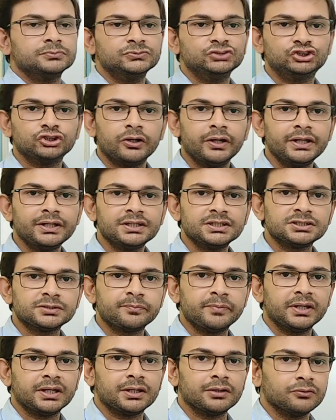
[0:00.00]
Join this
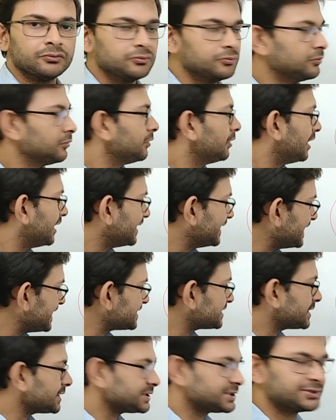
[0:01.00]
PQ.
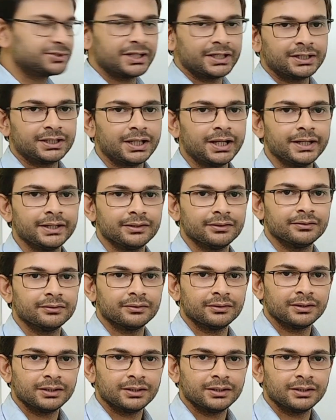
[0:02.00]
This straight line